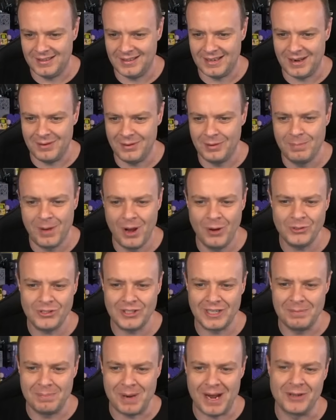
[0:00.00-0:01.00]
I would
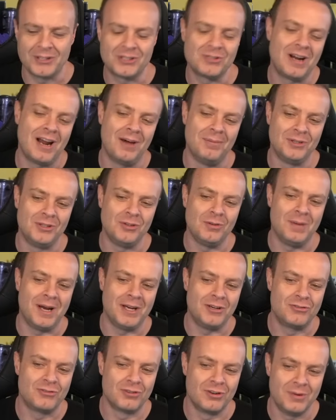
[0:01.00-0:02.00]
mostly bounce around between
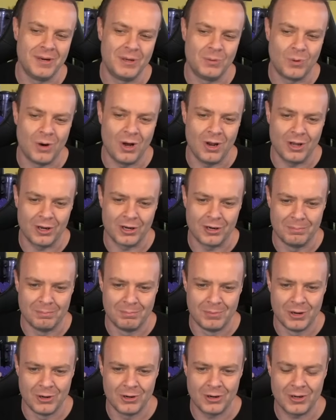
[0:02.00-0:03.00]
my Druid, Warlock, and
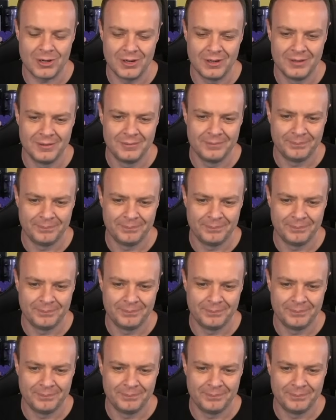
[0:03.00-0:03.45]
Monk,